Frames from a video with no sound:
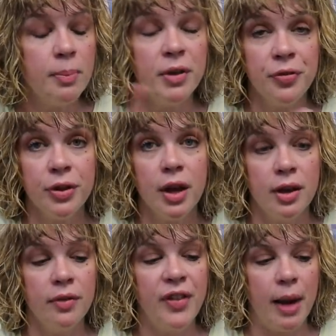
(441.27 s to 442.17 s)
But for
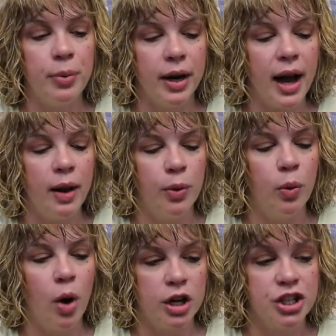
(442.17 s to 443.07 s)
the fabric, I
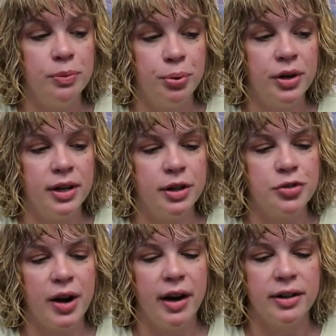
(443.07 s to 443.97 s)
will wash it and put it in
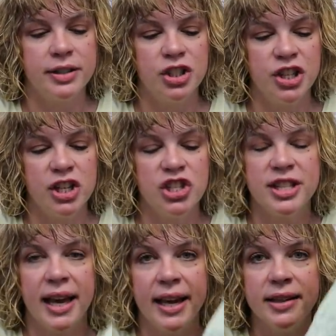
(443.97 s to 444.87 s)
the dryer because it
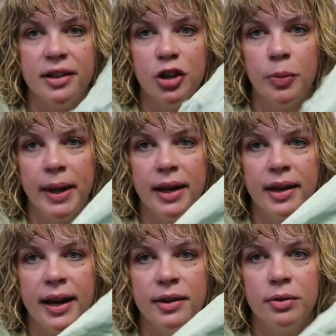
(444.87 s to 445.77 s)
changes the hand a little bit
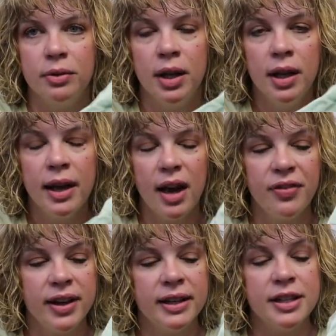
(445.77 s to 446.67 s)
and I, I
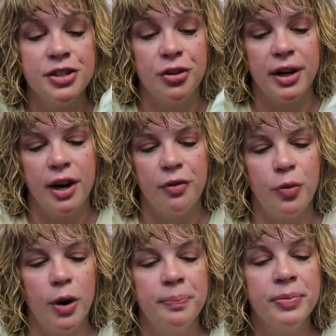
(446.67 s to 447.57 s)
find it easier to care
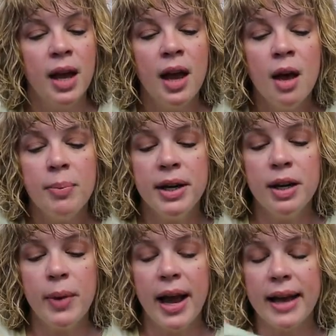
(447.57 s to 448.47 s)
for. But
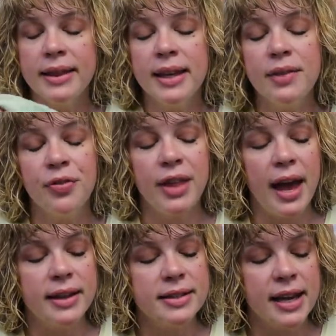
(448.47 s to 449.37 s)
anyway, I think for
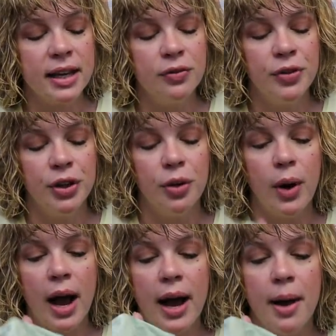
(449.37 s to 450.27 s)
that second
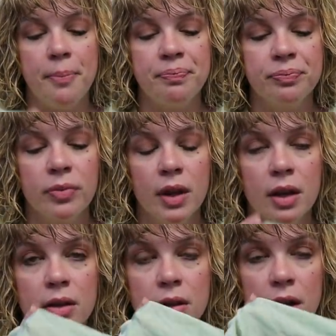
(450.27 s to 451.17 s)
view, um,
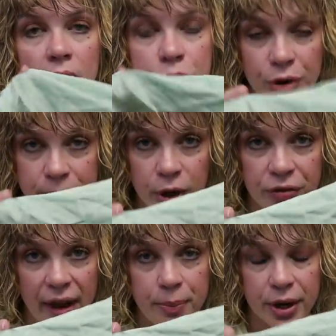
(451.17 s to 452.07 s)
a
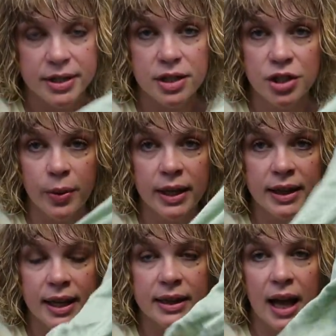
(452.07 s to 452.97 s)
drapier fabrics. So
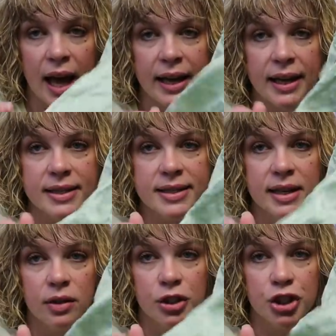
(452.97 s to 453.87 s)
anything like a
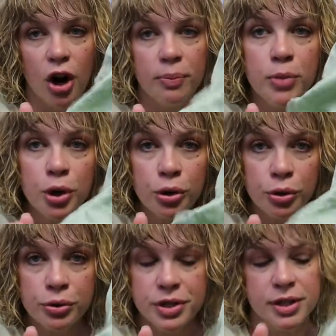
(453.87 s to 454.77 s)
silk
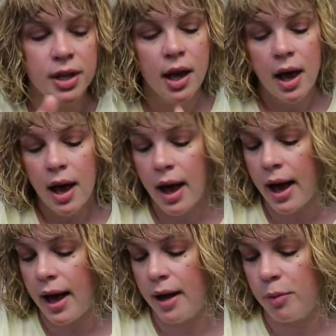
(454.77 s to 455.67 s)
charmeuse,
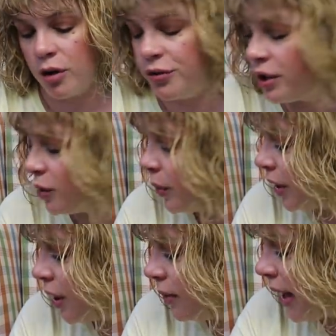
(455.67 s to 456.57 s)
um, or if you didn't
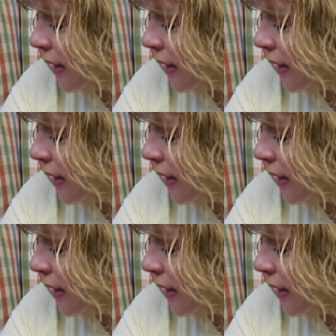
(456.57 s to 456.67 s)
want to go